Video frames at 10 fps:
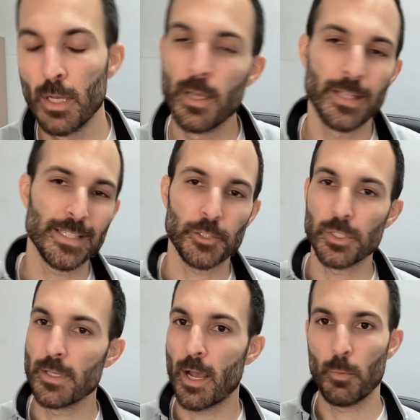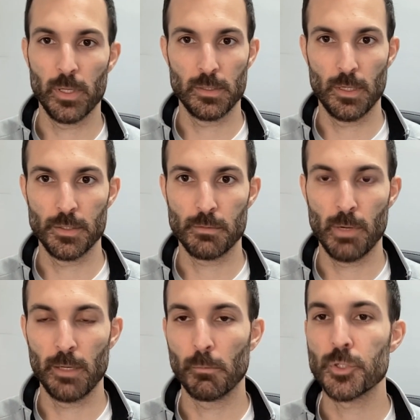That's actually not what it does,
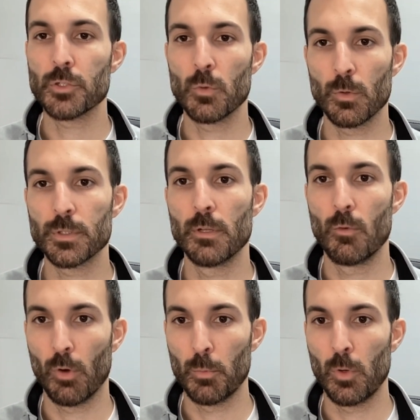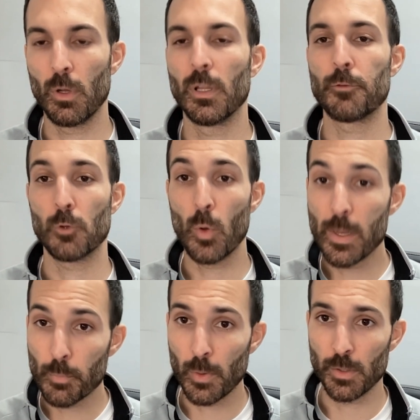right? It restores the normal electrical
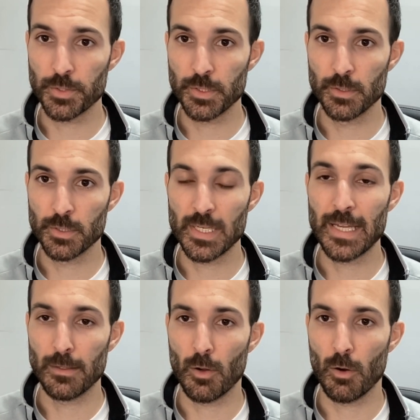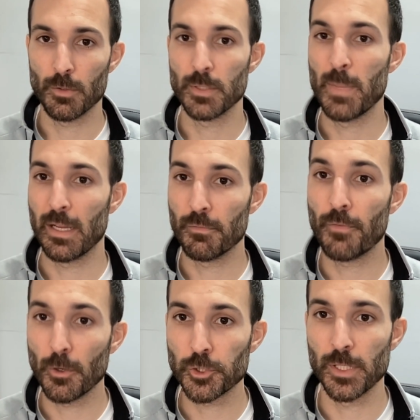impulses in the heart to make it
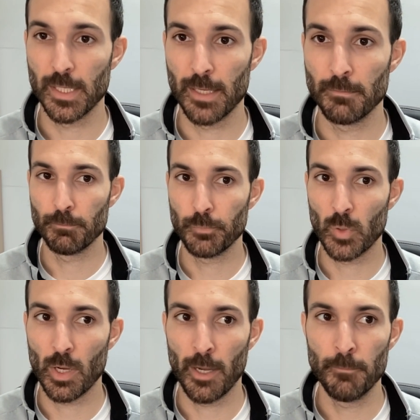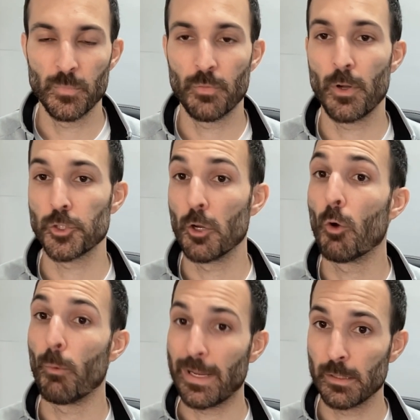function again, okay? Function
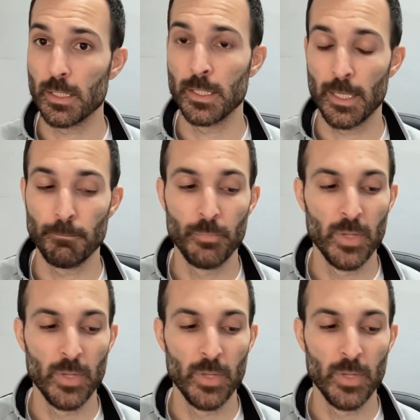correctly again.